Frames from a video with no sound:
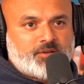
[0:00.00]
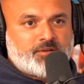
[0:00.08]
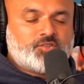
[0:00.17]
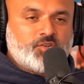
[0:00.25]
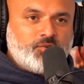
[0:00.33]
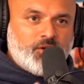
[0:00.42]

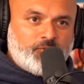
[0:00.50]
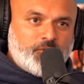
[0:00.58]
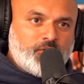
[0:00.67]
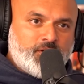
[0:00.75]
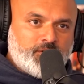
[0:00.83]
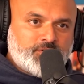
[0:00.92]
Do you know a
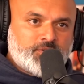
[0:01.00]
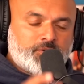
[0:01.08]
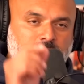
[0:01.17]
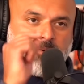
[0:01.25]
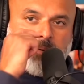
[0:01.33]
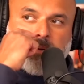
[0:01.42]
few years
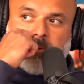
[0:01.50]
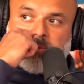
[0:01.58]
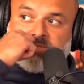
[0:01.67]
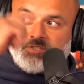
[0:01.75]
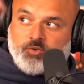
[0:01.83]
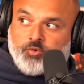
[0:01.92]
ago,
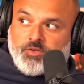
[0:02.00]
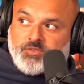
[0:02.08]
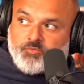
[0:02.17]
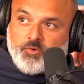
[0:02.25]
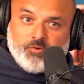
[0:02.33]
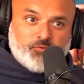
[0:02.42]
just across the
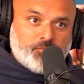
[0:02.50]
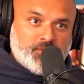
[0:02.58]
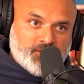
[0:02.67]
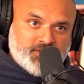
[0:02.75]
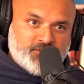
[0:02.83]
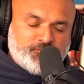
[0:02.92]
road from here,
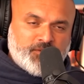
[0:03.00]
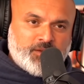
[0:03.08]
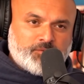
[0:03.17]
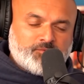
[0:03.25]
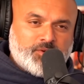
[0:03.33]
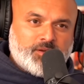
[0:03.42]
this
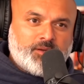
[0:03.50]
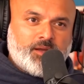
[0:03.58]
field, right?